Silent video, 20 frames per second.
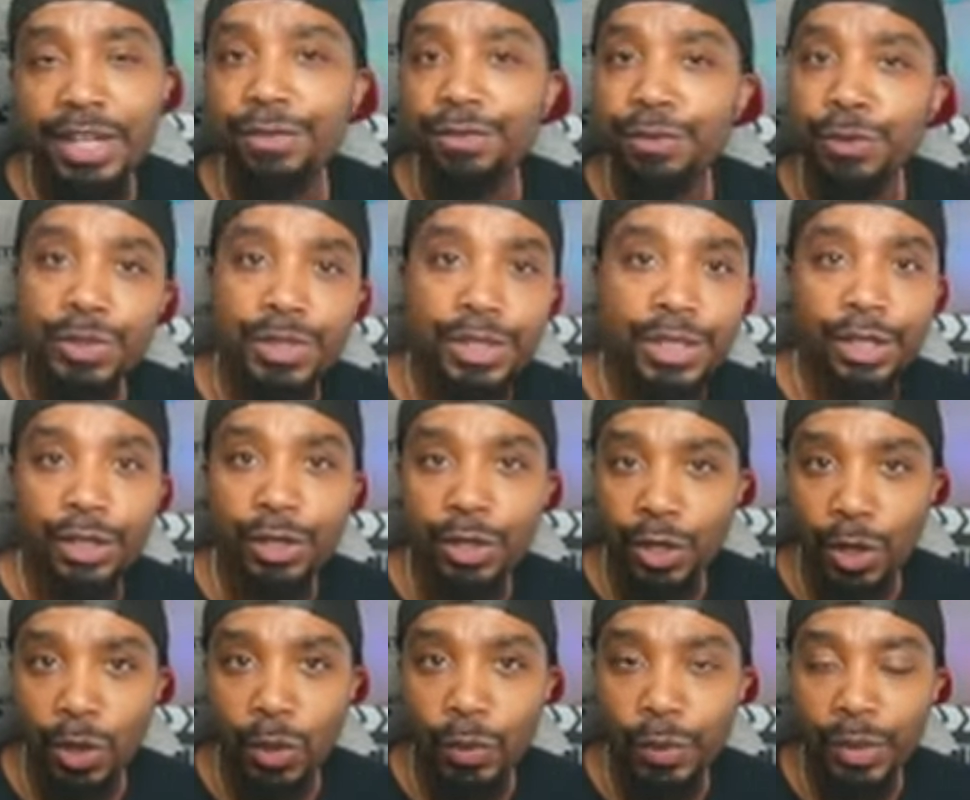If you see a
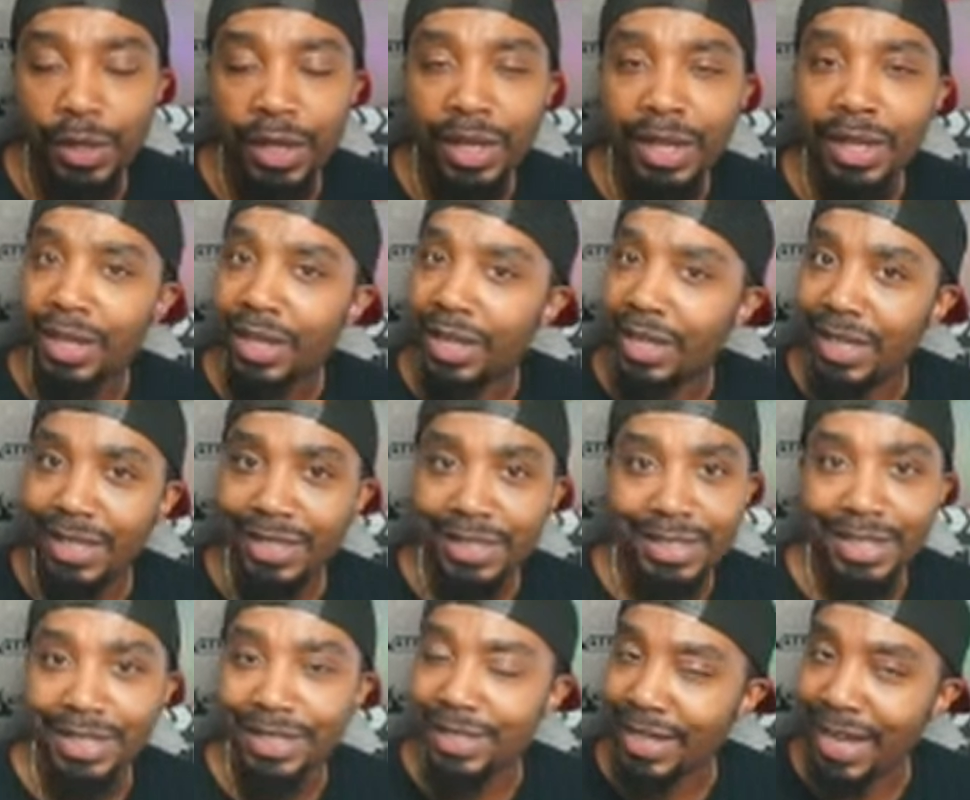goat,
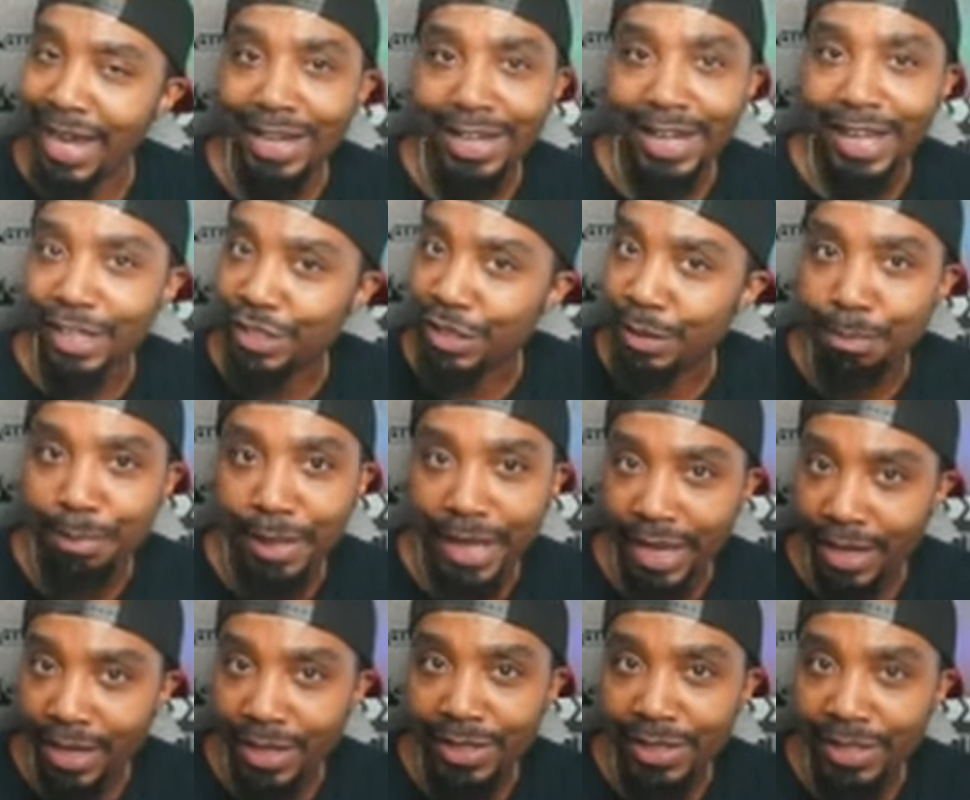it's got like some
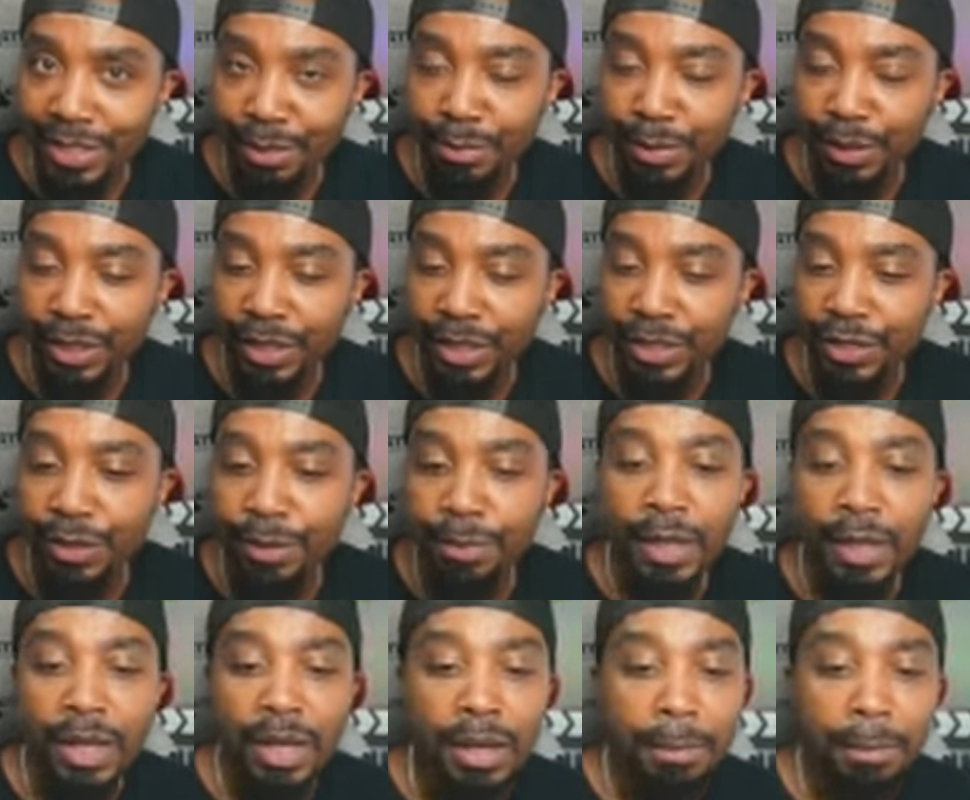pagan symbolism.